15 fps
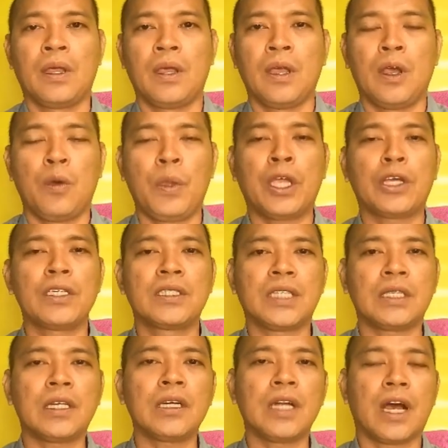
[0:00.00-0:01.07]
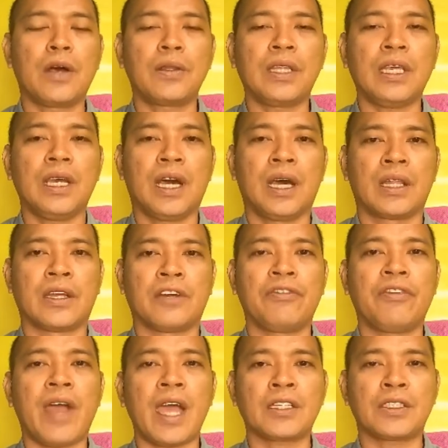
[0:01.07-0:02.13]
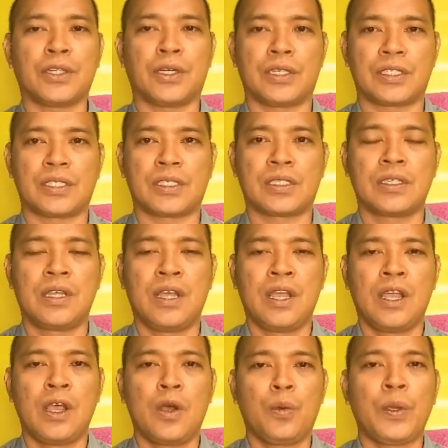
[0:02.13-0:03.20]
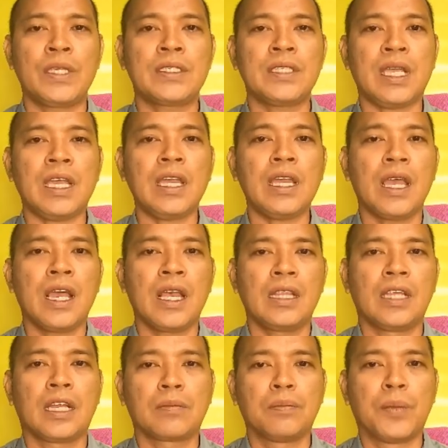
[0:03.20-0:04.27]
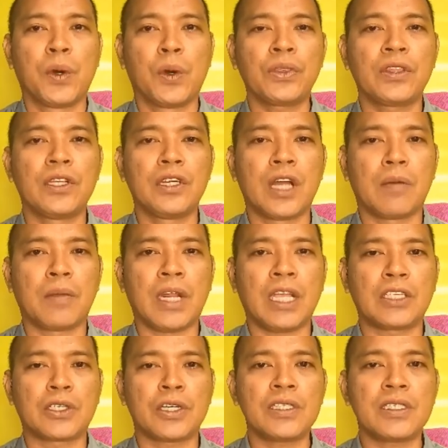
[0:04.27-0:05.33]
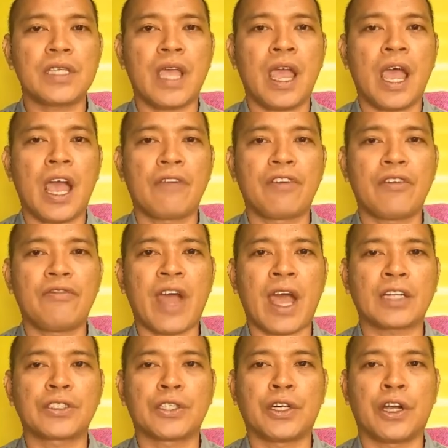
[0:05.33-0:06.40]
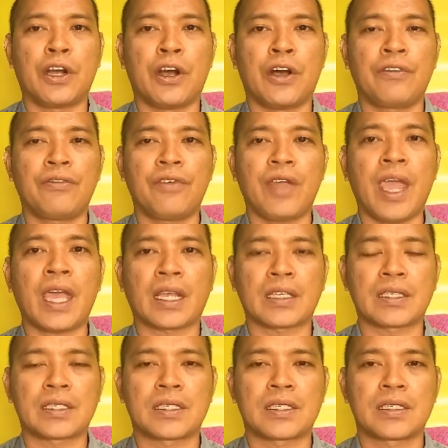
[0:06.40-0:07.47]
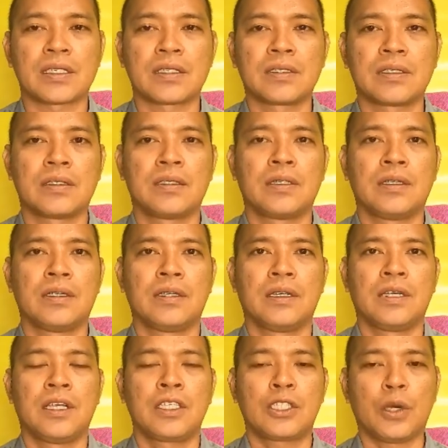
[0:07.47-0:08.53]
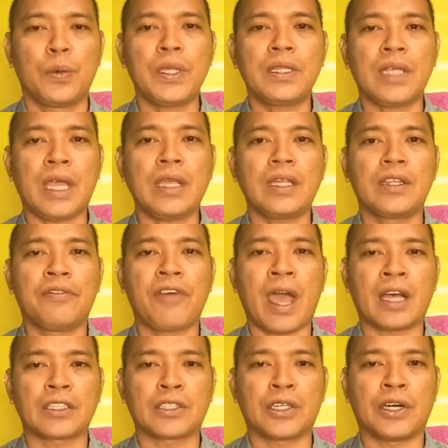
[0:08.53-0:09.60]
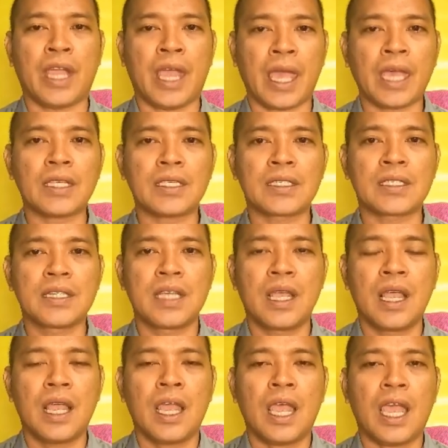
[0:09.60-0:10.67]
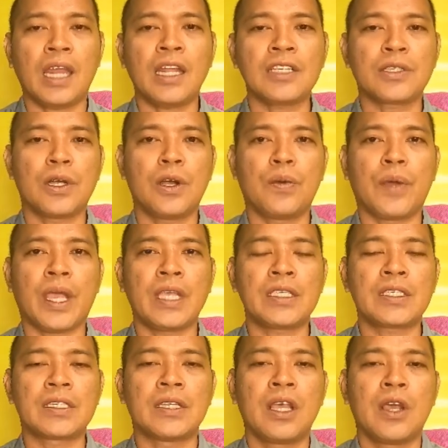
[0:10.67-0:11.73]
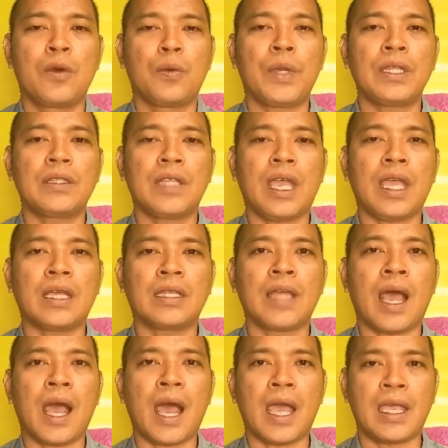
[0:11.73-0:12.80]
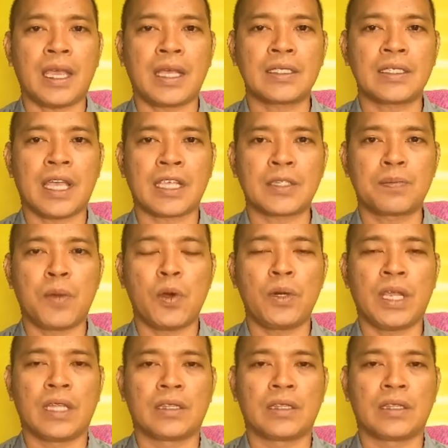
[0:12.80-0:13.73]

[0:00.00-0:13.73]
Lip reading: We consider now the other factors. We see that both denominators have a factor of x. So we take the factor x, and as always, we take the highest exponent.